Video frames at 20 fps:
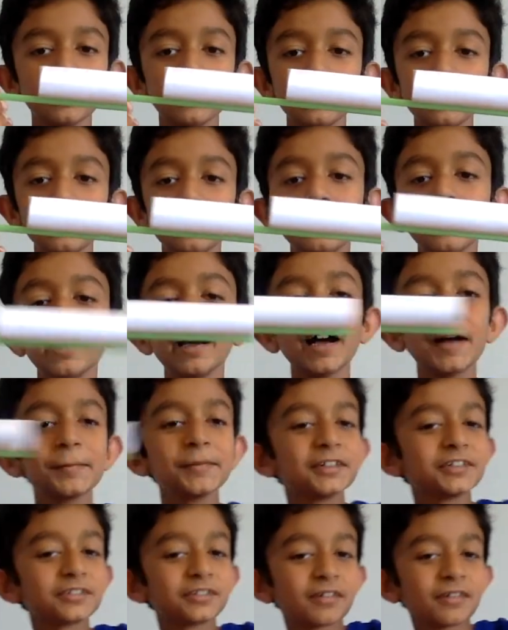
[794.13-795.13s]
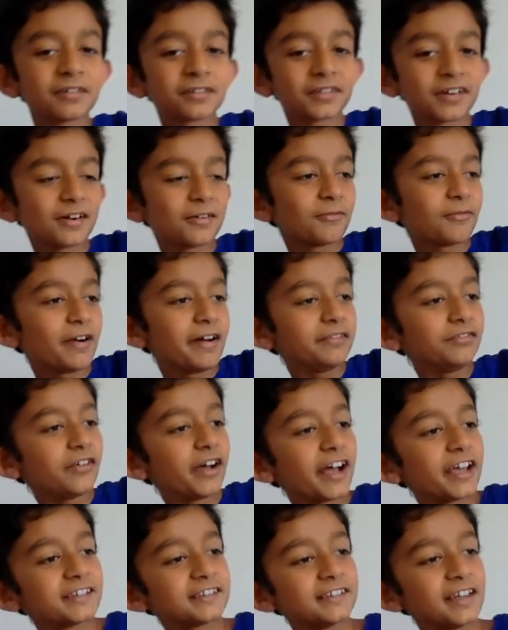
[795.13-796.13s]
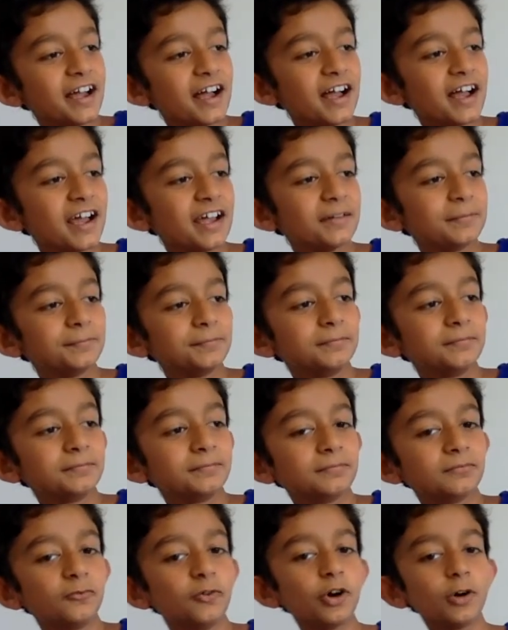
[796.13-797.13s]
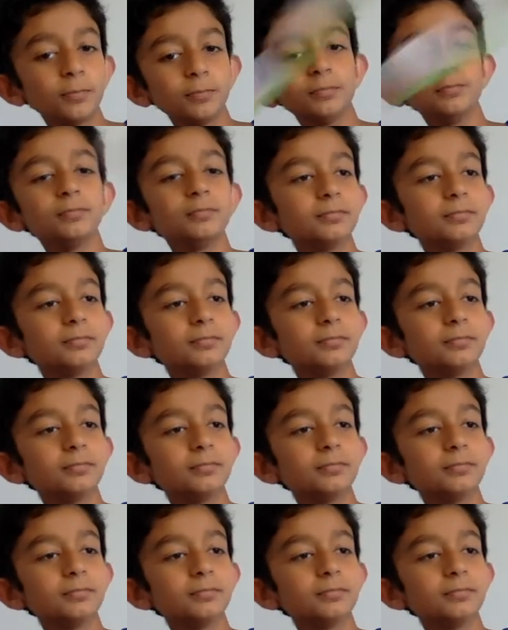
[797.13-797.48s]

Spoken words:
Now I'm just showing through one last time. Whoop!